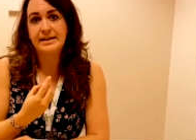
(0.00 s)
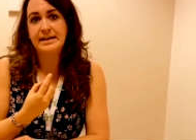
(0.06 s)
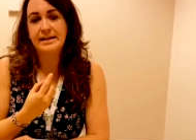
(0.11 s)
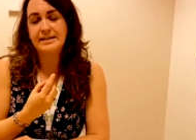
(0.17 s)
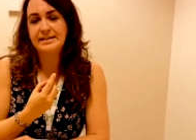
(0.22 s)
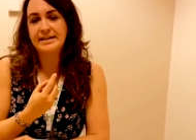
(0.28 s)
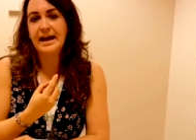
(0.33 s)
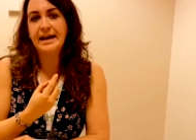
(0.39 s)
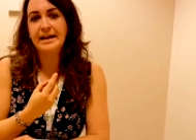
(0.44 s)
It
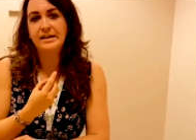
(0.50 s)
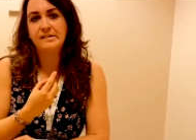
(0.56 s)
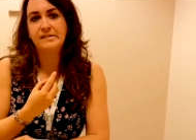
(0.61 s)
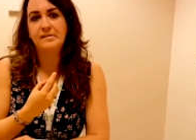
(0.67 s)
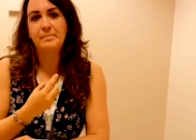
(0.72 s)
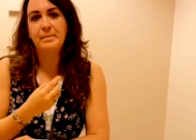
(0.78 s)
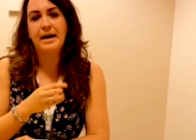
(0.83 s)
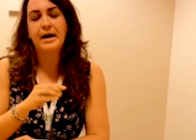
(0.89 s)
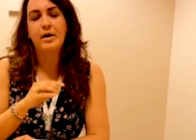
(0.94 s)
takes
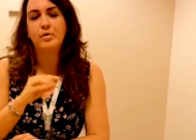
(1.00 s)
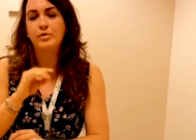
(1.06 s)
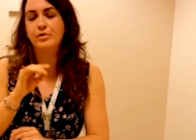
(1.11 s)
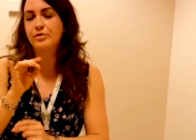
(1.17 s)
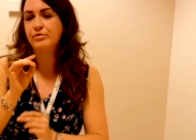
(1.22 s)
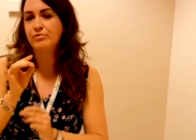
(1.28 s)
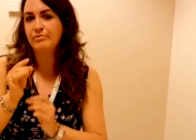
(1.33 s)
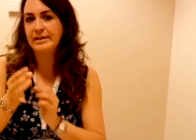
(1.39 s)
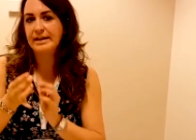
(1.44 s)
about
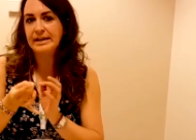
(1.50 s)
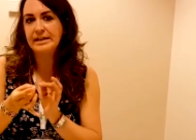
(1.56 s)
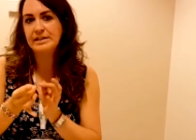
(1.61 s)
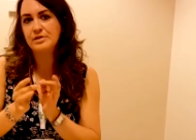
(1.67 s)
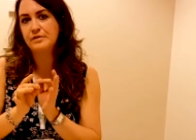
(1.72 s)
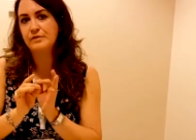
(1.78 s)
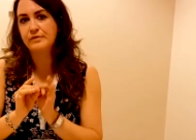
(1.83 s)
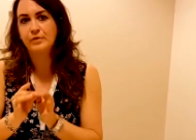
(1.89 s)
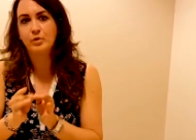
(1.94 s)
3
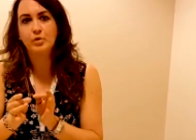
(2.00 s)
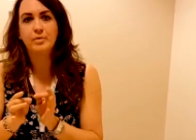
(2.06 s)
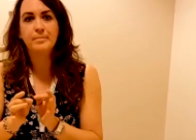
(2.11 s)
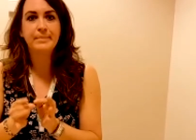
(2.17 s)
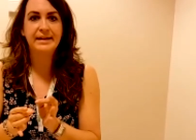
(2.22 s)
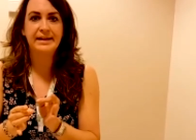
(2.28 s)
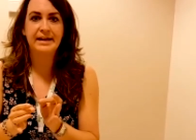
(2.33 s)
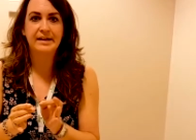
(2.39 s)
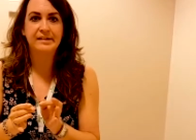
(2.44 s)
to 4
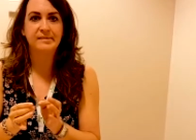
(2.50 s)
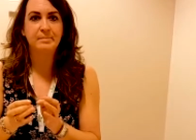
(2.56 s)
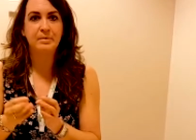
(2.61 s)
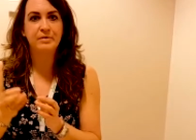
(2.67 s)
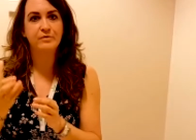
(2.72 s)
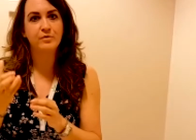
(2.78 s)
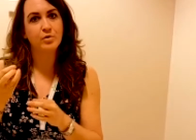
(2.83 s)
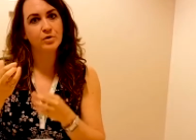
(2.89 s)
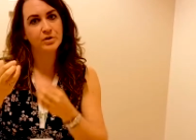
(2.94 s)
minutes
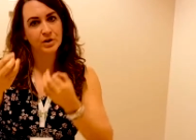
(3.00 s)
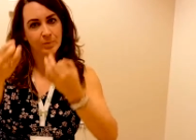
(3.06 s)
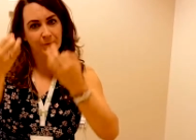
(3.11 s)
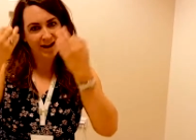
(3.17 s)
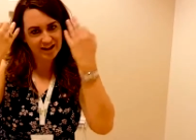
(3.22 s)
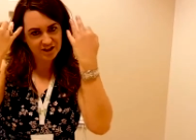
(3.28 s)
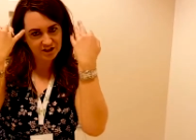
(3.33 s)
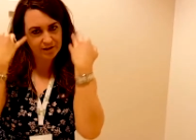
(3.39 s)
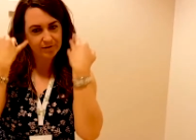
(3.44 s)
before you
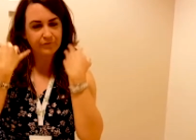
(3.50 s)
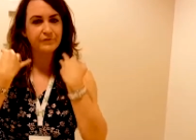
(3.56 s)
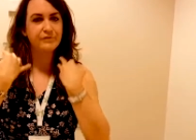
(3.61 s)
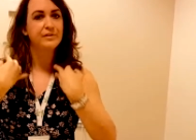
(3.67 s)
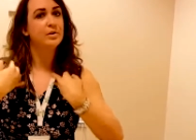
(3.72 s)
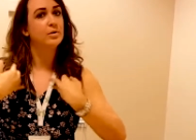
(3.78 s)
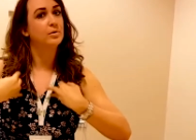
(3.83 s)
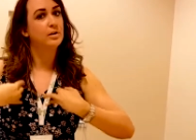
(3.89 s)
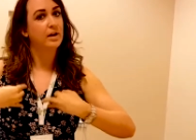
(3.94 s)
actually
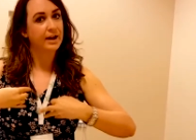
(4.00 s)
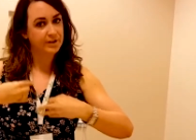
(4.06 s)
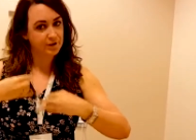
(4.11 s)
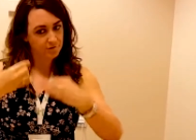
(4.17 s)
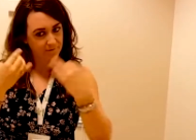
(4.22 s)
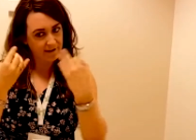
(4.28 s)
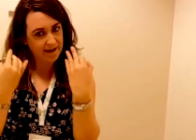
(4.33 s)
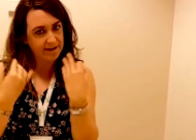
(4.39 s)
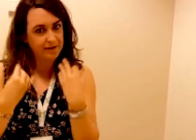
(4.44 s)
feel like
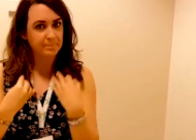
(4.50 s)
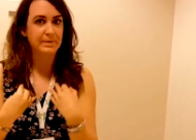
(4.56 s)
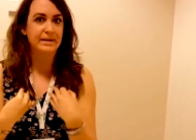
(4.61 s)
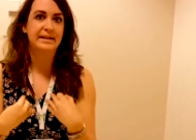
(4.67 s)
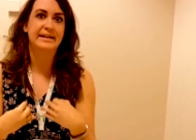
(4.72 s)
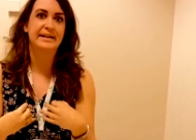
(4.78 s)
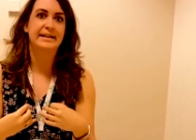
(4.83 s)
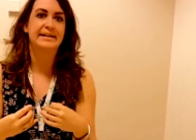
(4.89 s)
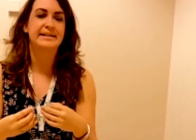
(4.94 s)
you've had a bit
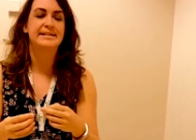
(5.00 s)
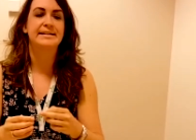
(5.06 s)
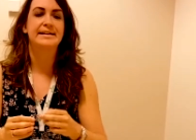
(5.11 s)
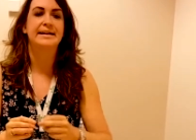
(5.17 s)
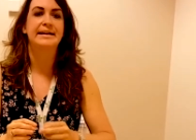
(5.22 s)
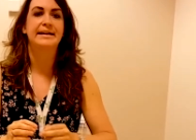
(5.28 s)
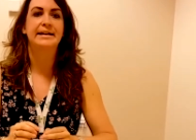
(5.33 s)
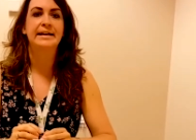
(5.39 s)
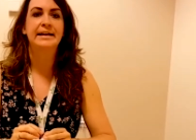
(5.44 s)
of
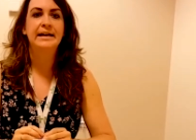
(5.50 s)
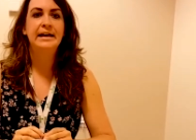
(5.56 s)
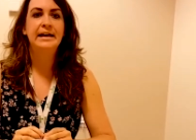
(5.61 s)
nicotine.